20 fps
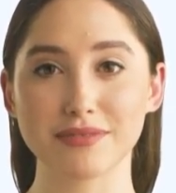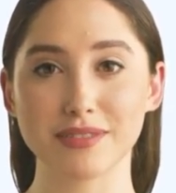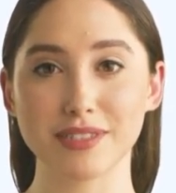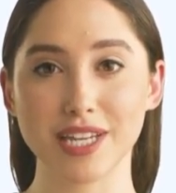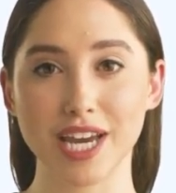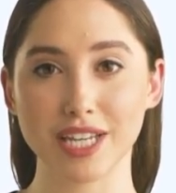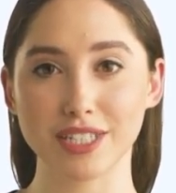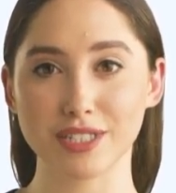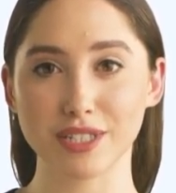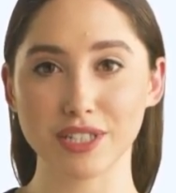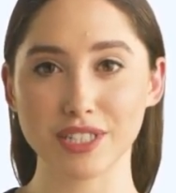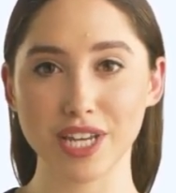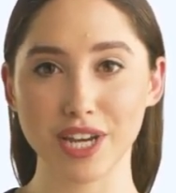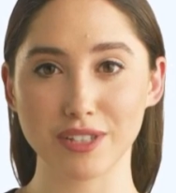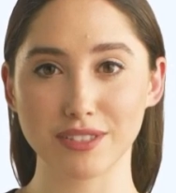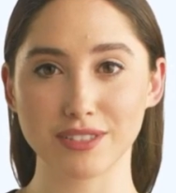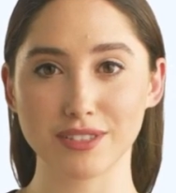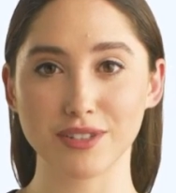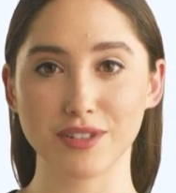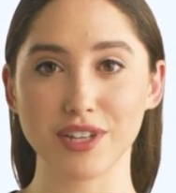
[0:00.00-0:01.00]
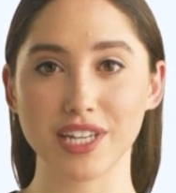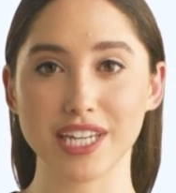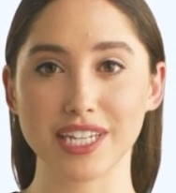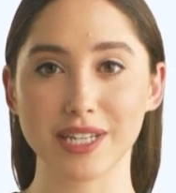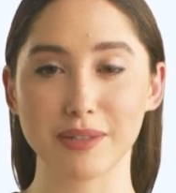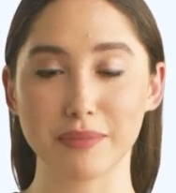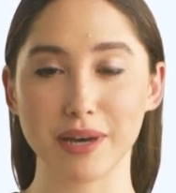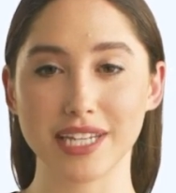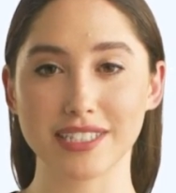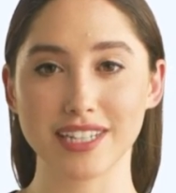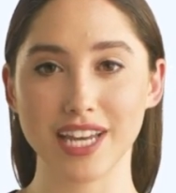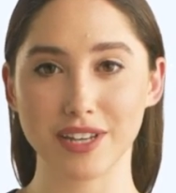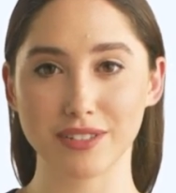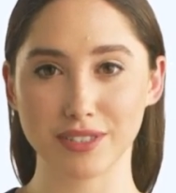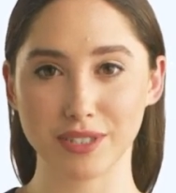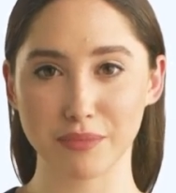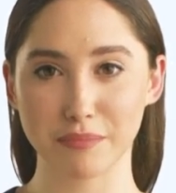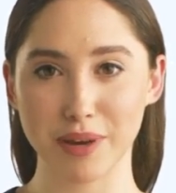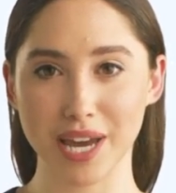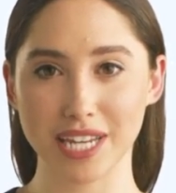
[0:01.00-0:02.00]
Lecture notes created by
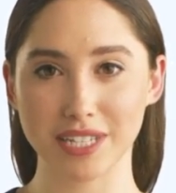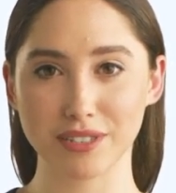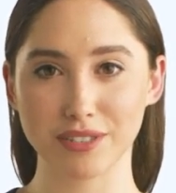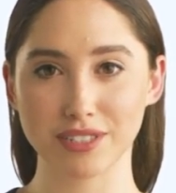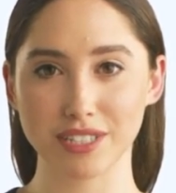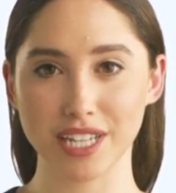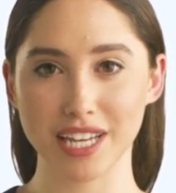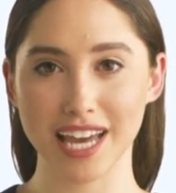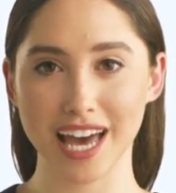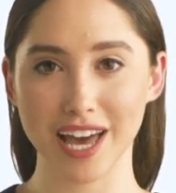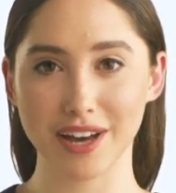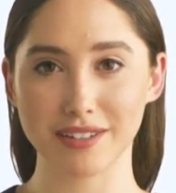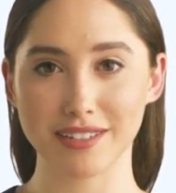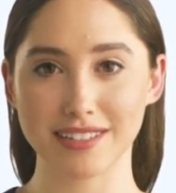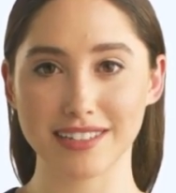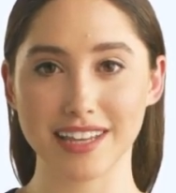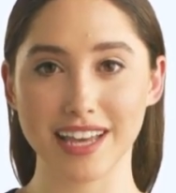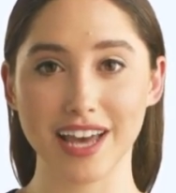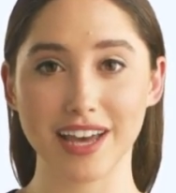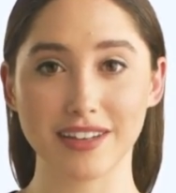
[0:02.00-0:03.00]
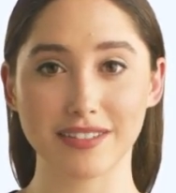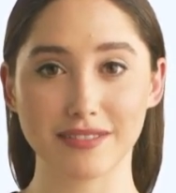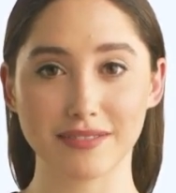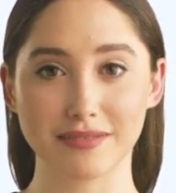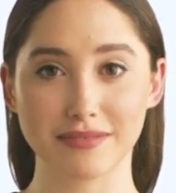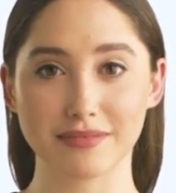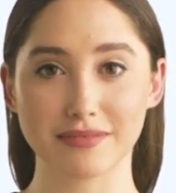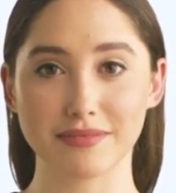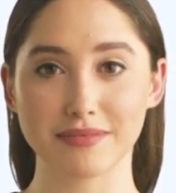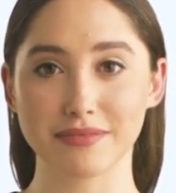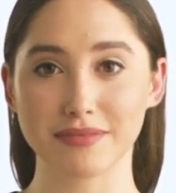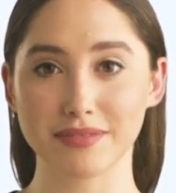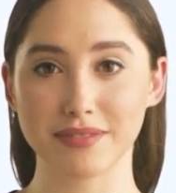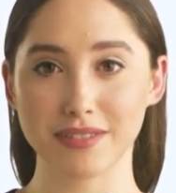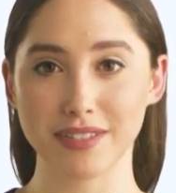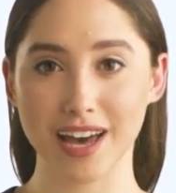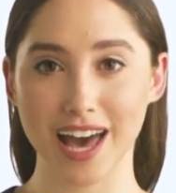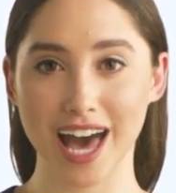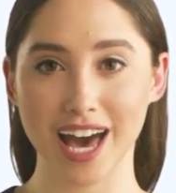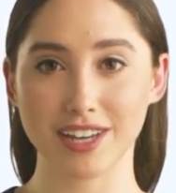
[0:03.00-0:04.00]
Dr. Michael J. Alicea,
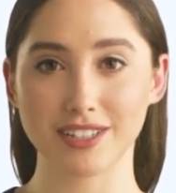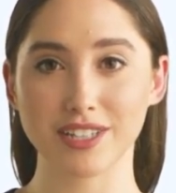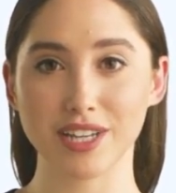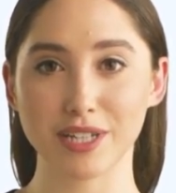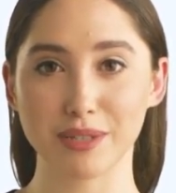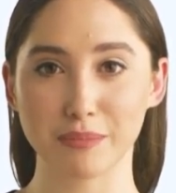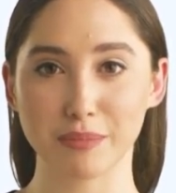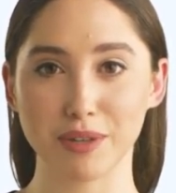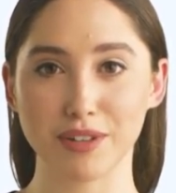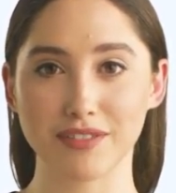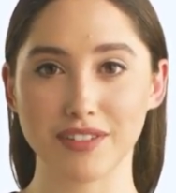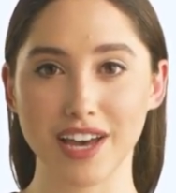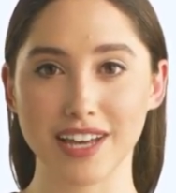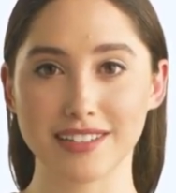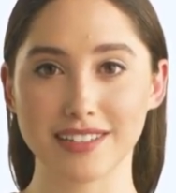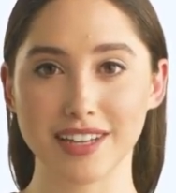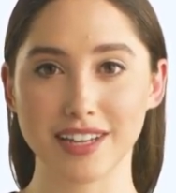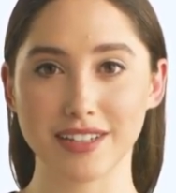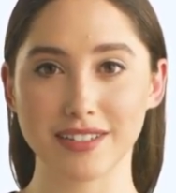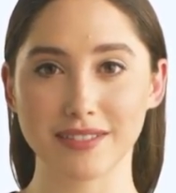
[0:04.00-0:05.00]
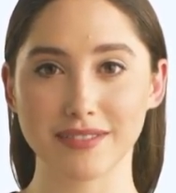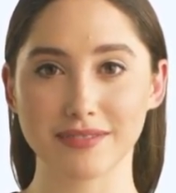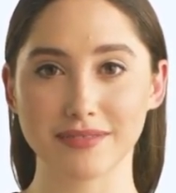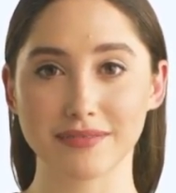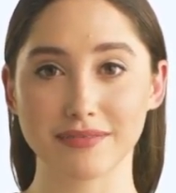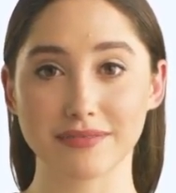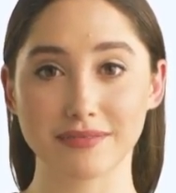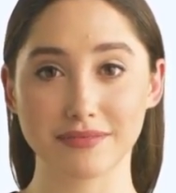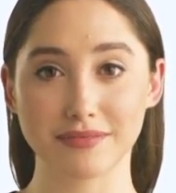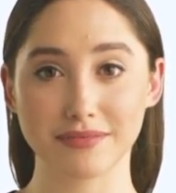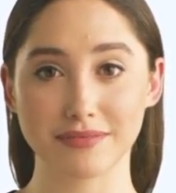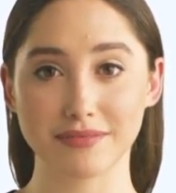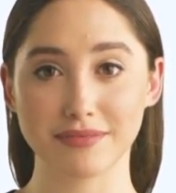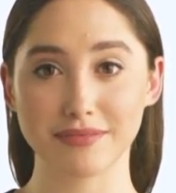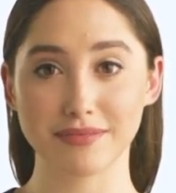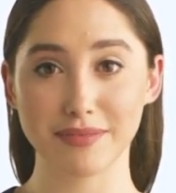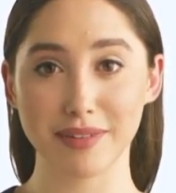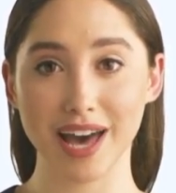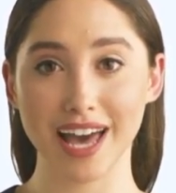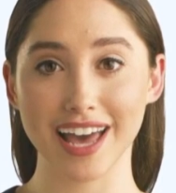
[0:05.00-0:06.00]
Adjunct Professor,
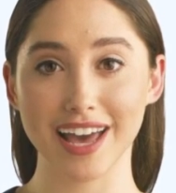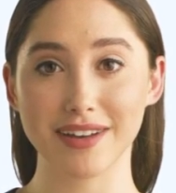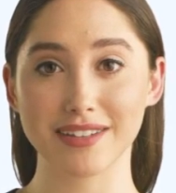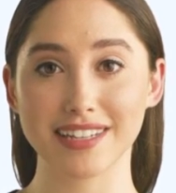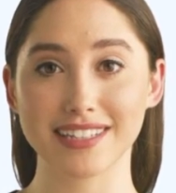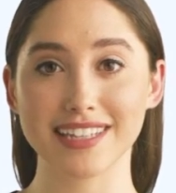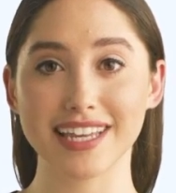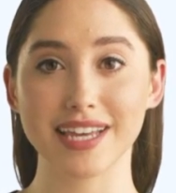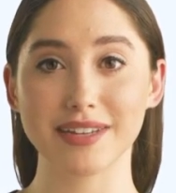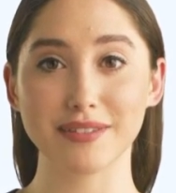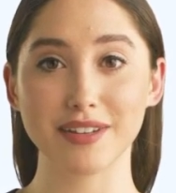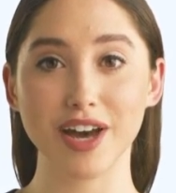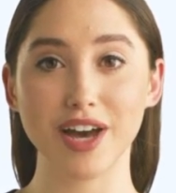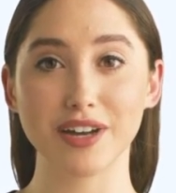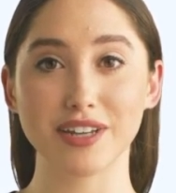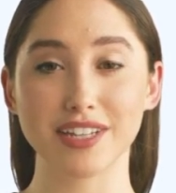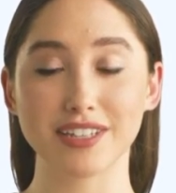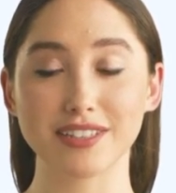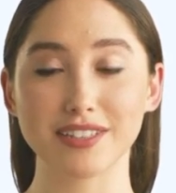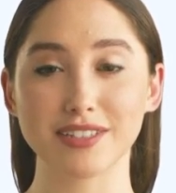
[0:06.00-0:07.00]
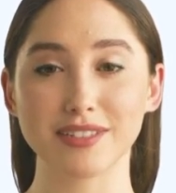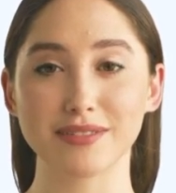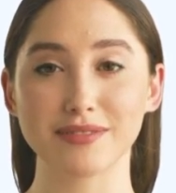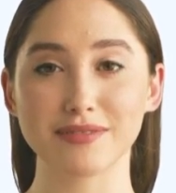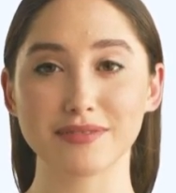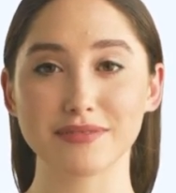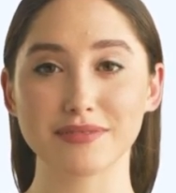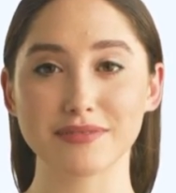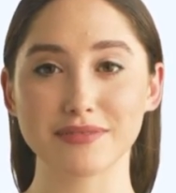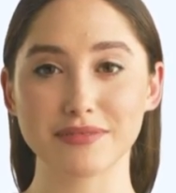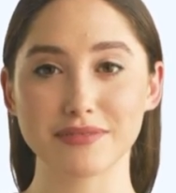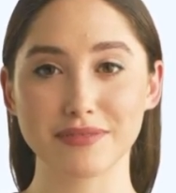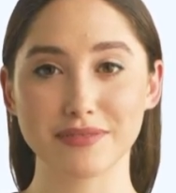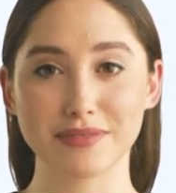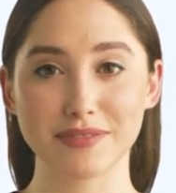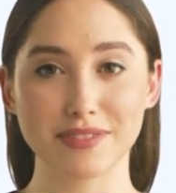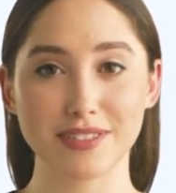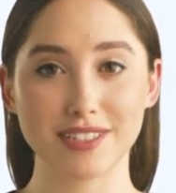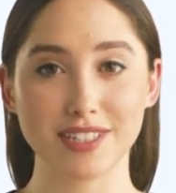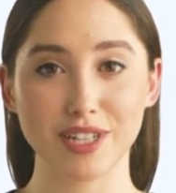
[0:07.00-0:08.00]
Miami-Dade College,
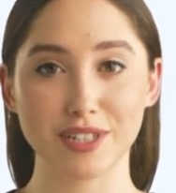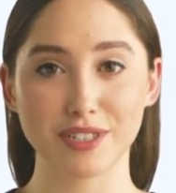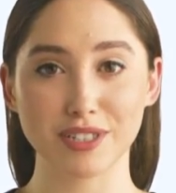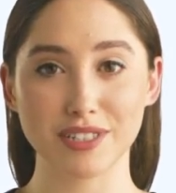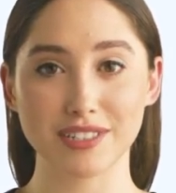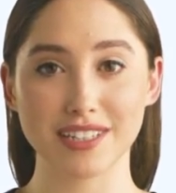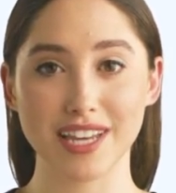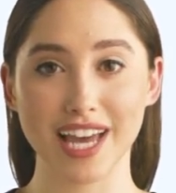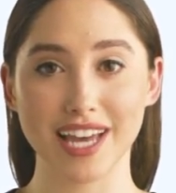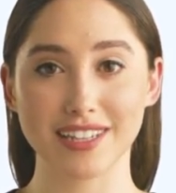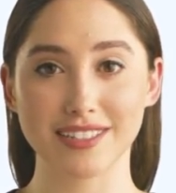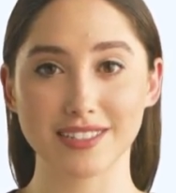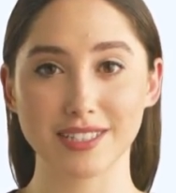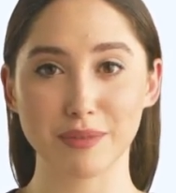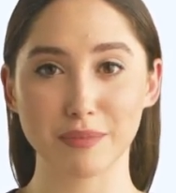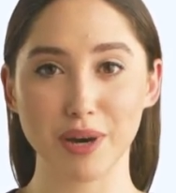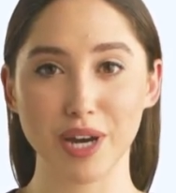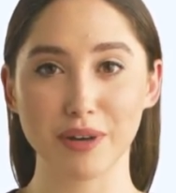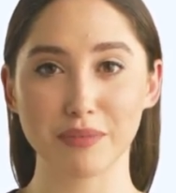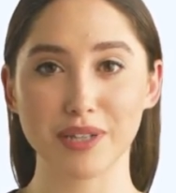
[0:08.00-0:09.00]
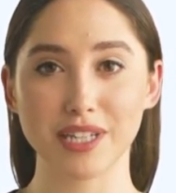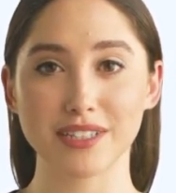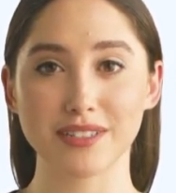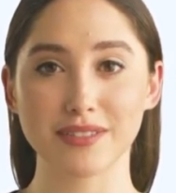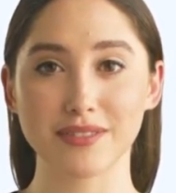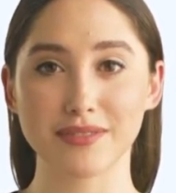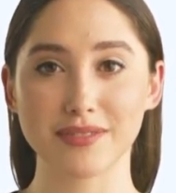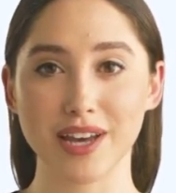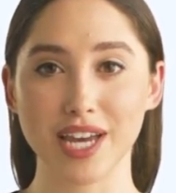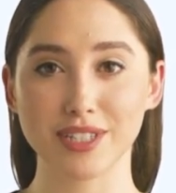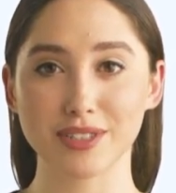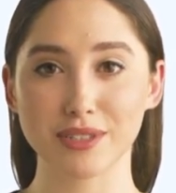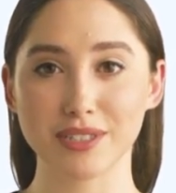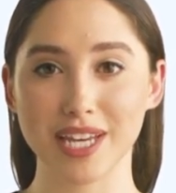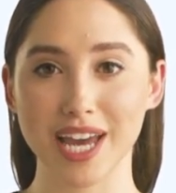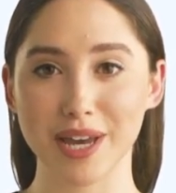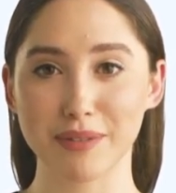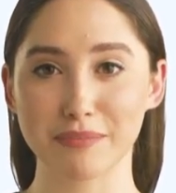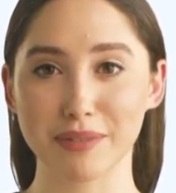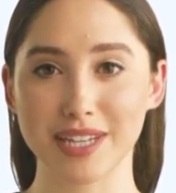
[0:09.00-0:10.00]
Social Science Department, Kendall
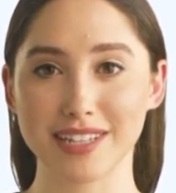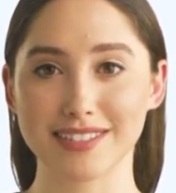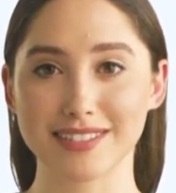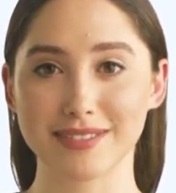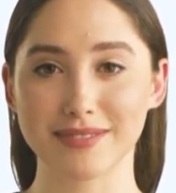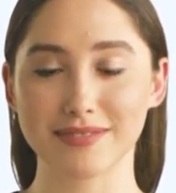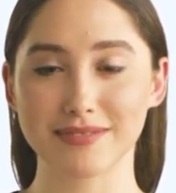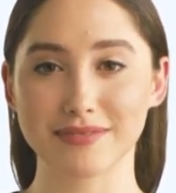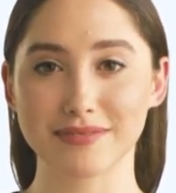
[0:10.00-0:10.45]
Campus.